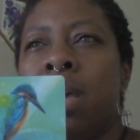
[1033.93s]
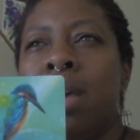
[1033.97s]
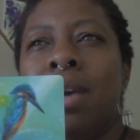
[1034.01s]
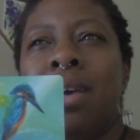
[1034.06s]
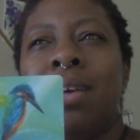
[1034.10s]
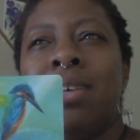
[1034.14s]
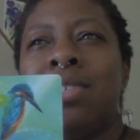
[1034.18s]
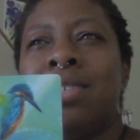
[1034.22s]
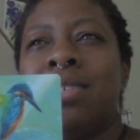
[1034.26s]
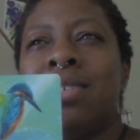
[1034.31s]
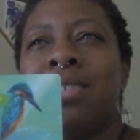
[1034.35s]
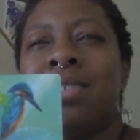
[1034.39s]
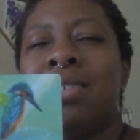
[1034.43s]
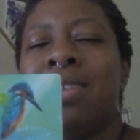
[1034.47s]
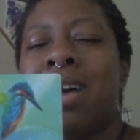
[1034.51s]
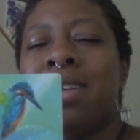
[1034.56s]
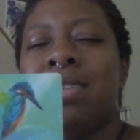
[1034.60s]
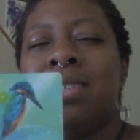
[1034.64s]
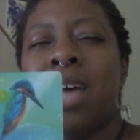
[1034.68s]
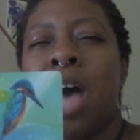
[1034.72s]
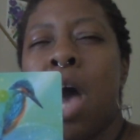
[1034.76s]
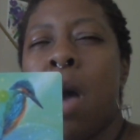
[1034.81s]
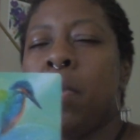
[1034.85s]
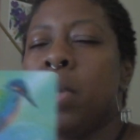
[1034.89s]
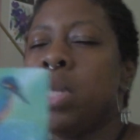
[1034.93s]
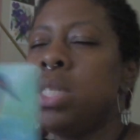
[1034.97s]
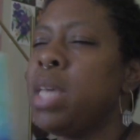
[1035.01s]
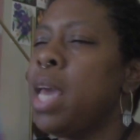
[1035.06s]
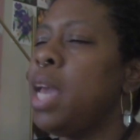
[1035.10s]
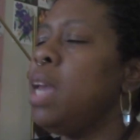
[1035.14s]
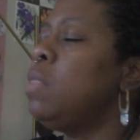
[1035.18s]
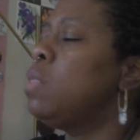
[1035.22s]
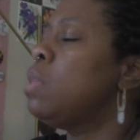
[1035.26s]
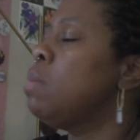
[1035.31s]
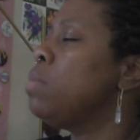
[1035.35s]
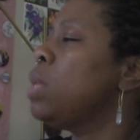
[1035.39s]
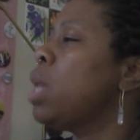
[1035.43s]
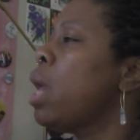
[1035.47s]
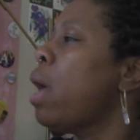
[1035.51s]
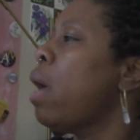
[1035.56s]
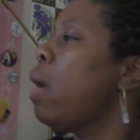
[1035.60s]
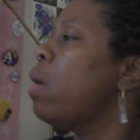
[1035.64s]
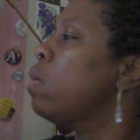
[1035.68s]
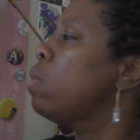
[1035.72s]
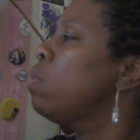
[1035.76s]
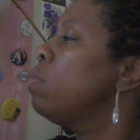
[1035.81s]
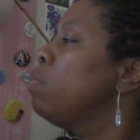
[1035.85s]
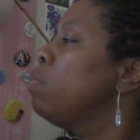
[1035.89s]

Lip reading: It's just not time to take them yet.